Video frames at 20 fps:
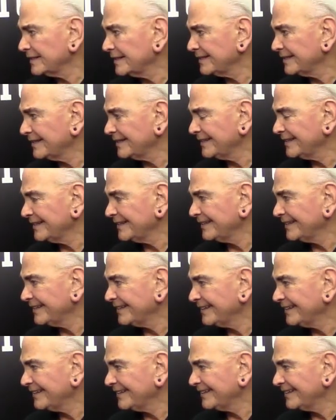
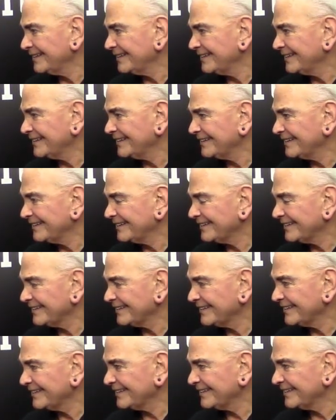
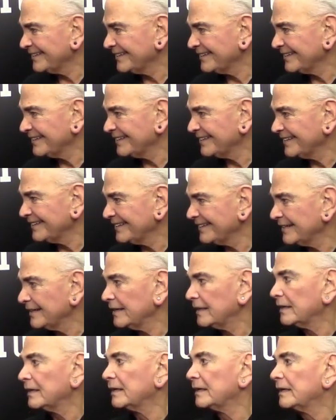
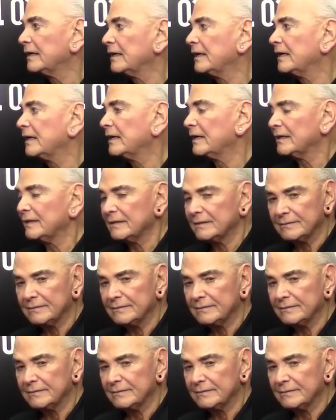No words are spoken by the person on screen.